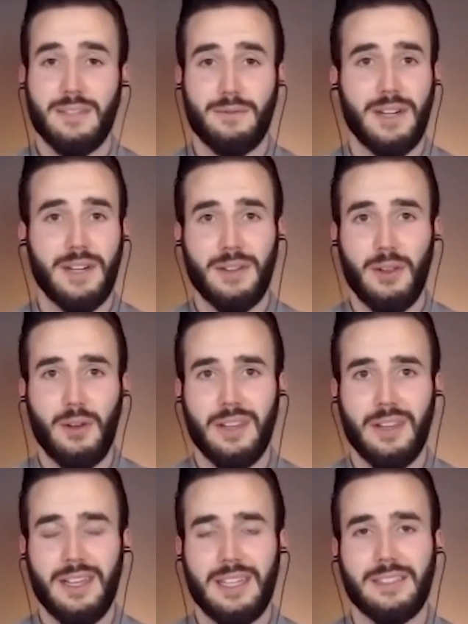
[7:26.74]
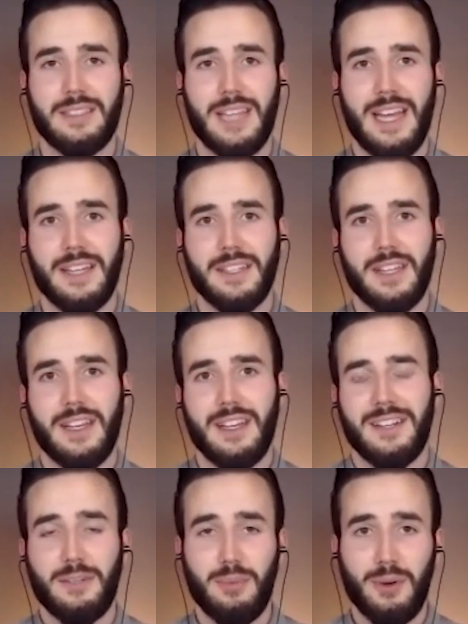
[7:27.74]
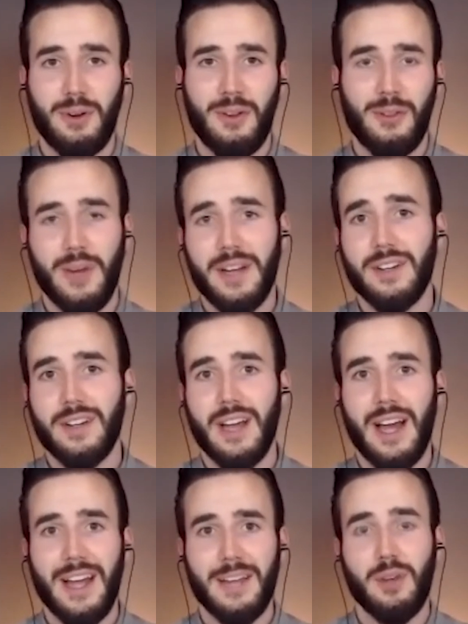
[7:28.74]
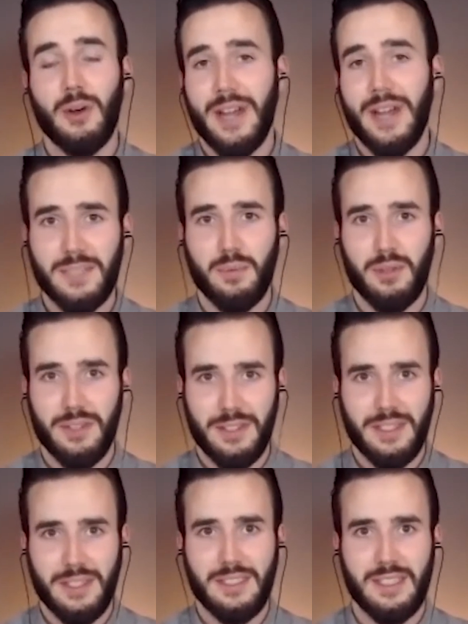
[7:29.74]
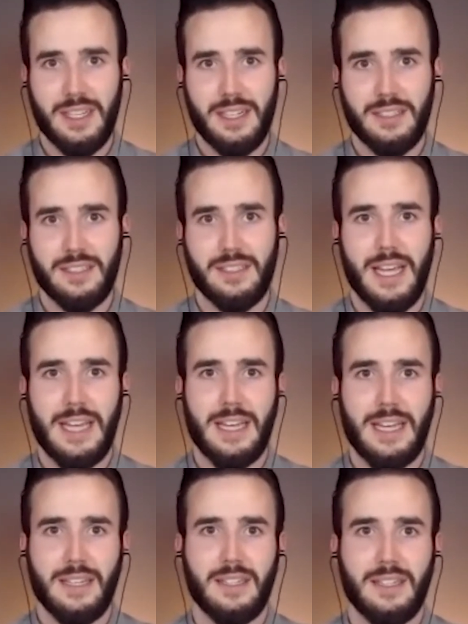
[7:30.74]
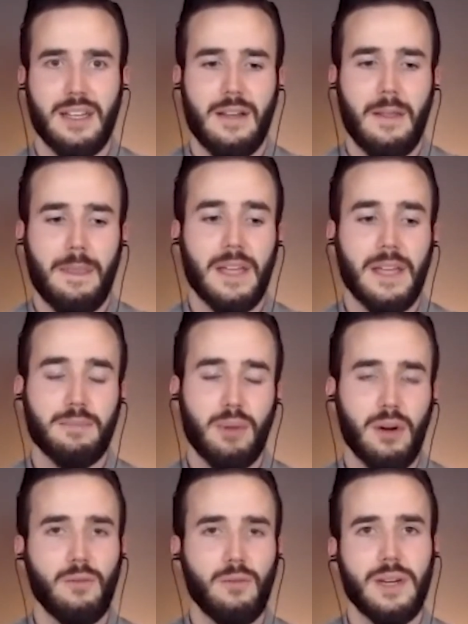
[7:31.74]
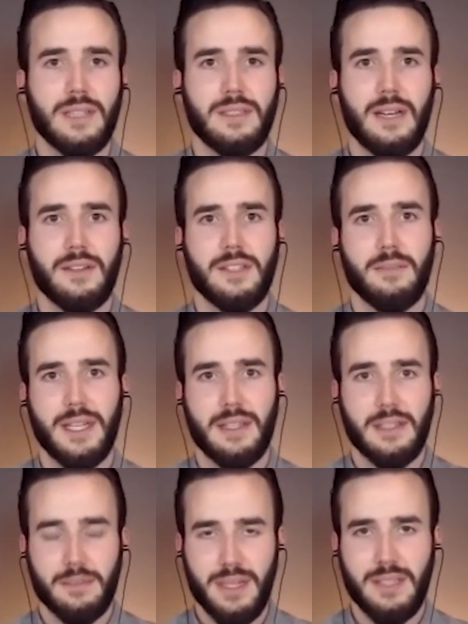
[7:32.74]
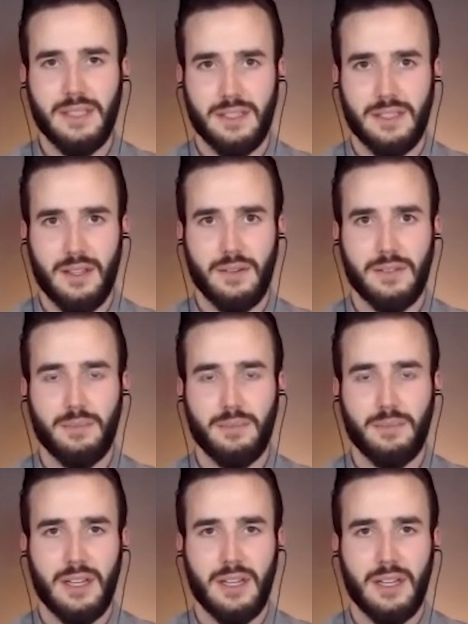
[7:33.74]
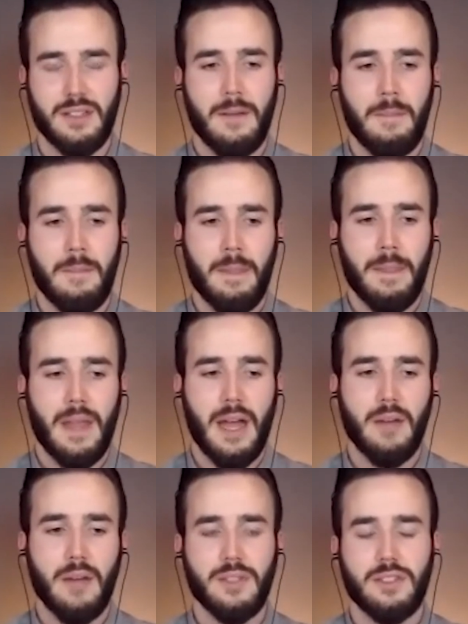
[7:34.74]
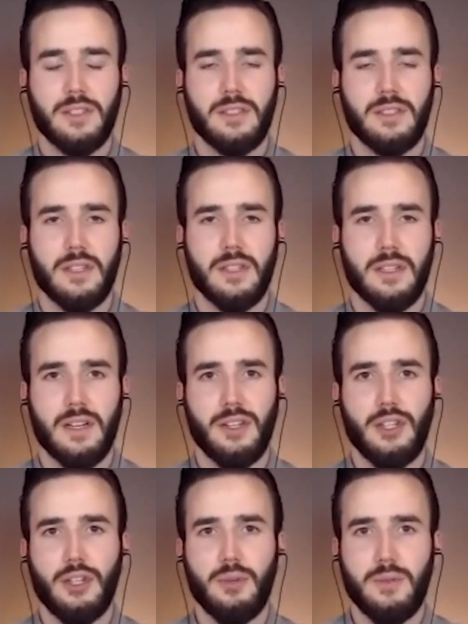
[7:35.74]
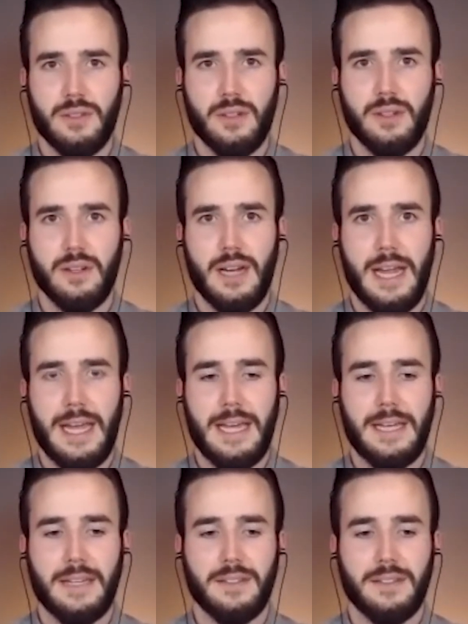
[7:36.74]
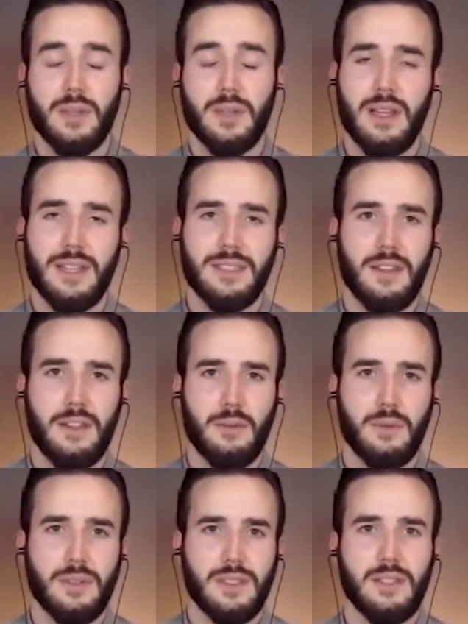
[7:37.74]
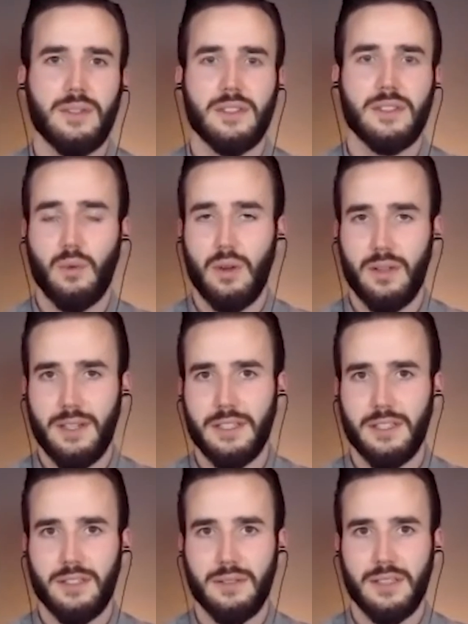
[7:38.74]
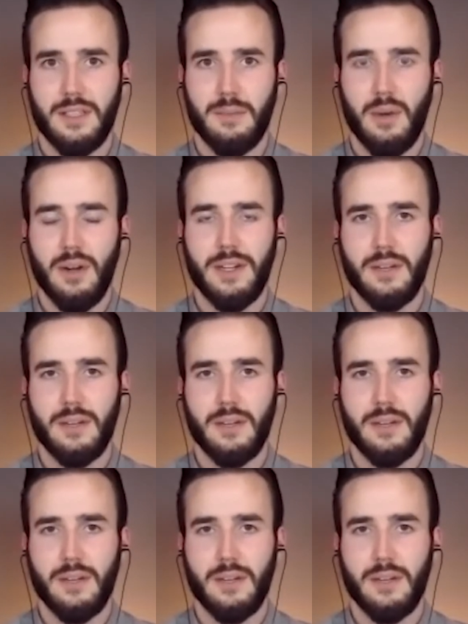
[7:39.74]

it's a very long list. And to put it on the record, I am no expert at these things. And that's part of why I set out to make this business, though. It's because I was just a user and realizing that there were serious quality issues in the